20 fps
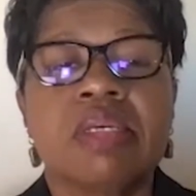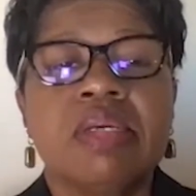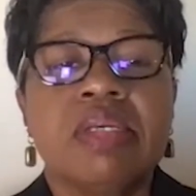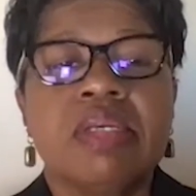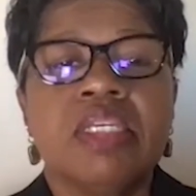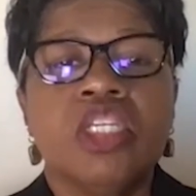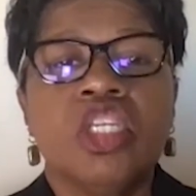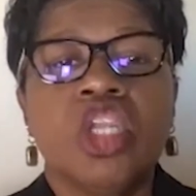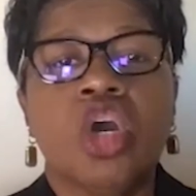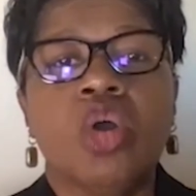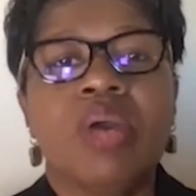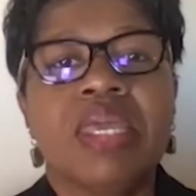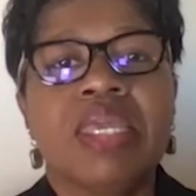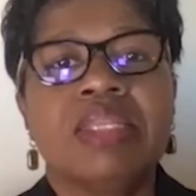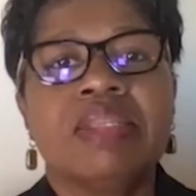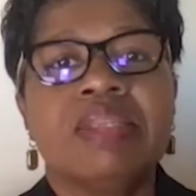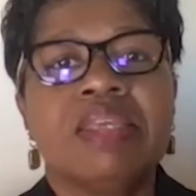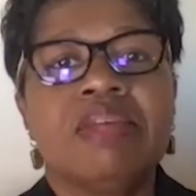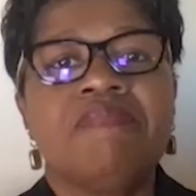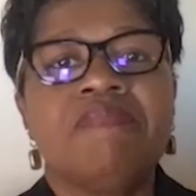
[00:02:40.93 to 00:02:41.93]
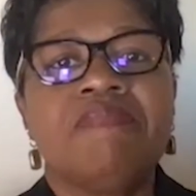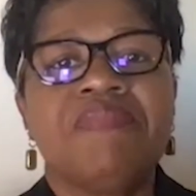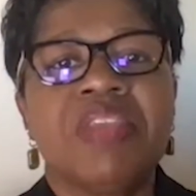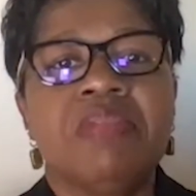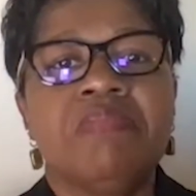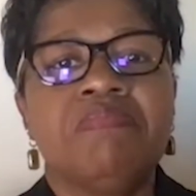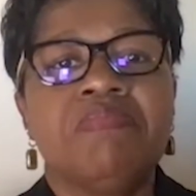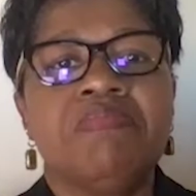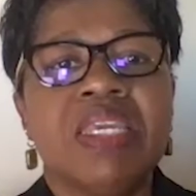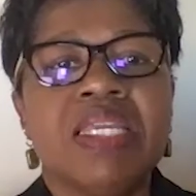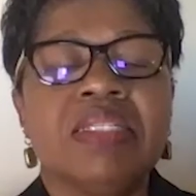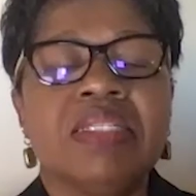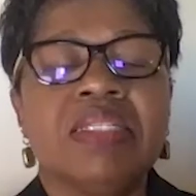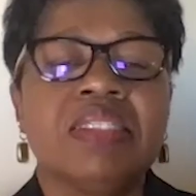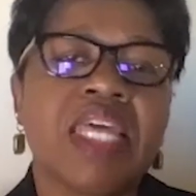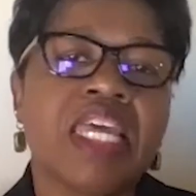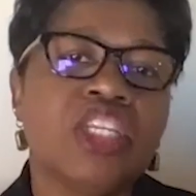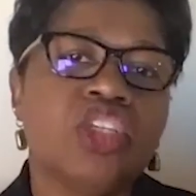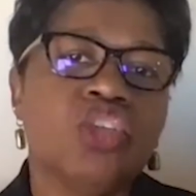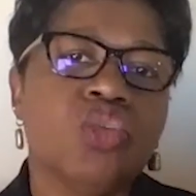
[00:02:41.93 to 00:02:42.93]
You know, it means
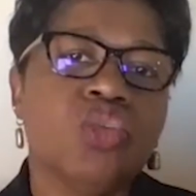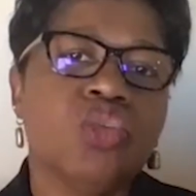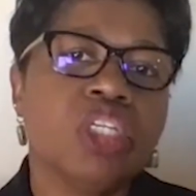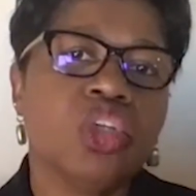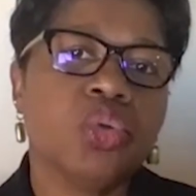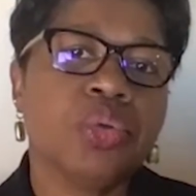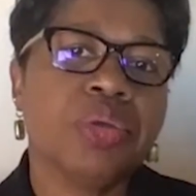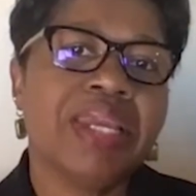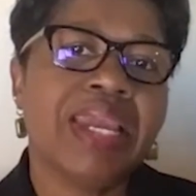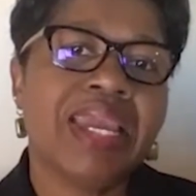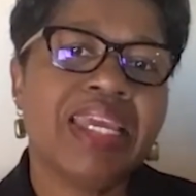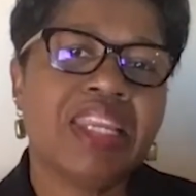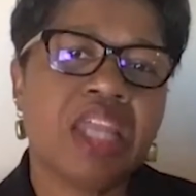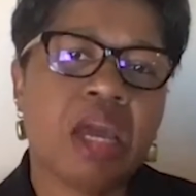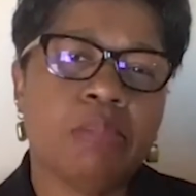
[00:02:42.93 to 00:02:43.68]
that you can create